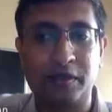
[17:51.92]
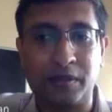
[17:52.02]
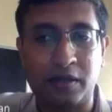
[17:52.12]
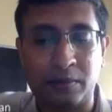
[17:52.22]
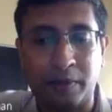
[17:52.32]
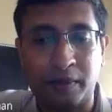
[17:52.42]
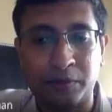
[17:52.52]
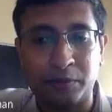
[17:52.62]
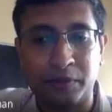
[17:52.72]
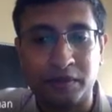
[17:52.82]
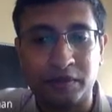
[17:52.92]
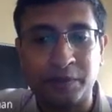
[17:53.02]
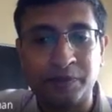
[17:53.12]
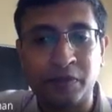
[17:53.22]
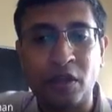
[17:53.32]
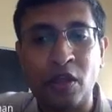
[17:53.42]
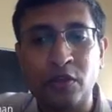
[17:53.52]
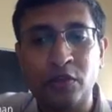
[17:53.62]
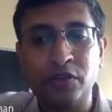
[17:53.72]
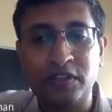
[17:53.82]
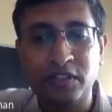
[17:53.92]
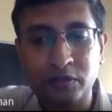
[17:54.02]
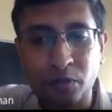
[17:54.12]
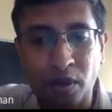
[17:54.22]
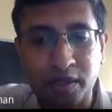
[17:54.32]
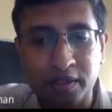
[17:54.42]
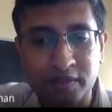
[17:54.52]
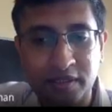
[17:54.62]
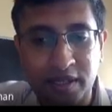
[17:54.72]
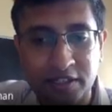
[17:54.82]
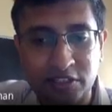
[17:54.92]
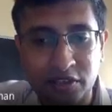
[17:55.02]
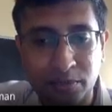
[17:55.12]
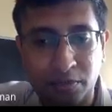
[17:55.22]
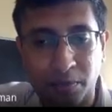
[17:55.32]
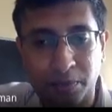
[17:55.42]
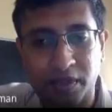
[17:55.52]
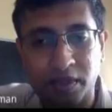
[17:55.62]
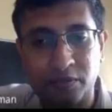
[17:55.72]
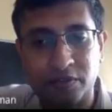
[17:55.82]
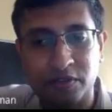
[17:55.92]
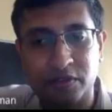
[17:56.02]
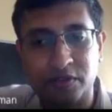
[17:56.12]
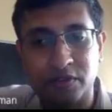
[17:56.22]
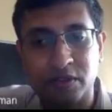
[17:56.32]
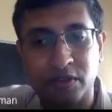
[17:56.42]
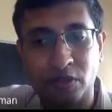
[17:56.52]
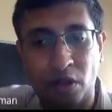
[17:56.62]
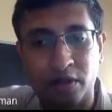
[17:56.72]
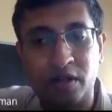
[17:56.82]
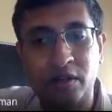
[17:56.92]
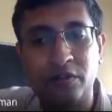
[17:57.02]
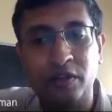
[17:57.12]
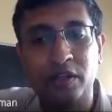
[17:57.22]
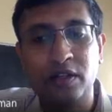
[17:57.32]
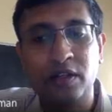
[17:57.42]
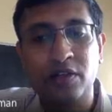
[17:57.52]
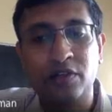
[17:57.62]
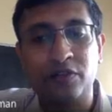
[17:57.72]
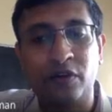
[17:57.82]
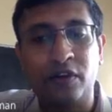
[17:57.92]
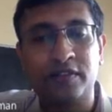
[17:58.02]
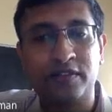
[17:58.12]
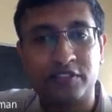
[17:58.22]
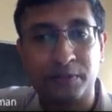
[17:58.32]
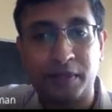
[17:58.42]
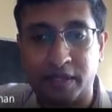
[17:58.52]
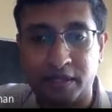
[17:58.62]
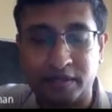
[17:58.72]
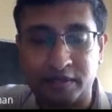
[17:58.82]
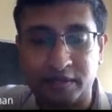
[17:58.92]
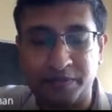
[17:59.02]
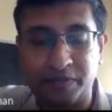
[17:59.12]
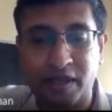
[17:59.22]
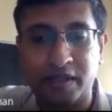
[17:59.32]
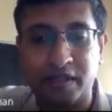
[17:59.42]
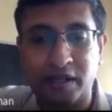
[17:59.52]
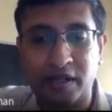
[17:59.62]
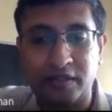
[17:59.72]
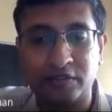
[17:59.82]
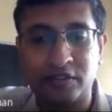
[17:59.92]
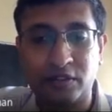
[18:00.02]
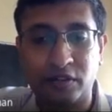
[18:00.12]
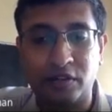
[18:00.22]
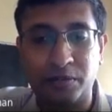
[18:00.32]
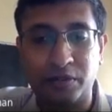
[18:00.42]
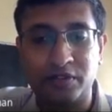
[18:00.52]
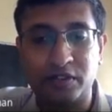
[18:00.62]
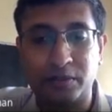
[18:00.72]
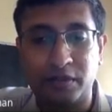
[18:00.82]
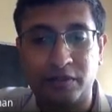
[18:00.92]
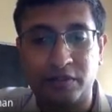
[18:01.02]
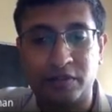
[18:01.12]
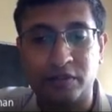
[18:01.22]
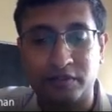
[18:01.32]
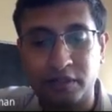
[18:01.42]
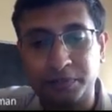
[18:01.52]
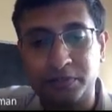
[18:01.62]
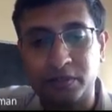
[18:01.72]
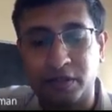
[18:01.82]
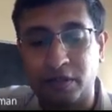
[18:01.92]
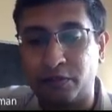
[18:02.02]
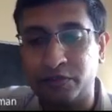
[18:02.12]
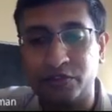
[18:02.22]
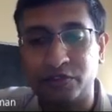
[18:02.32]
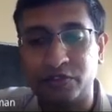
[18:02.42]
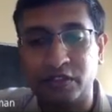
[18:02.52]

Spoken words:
momentum space. So this is what is an additional property which is non-trivial for such materials. And they are essentially called topological Berry phase concepts, which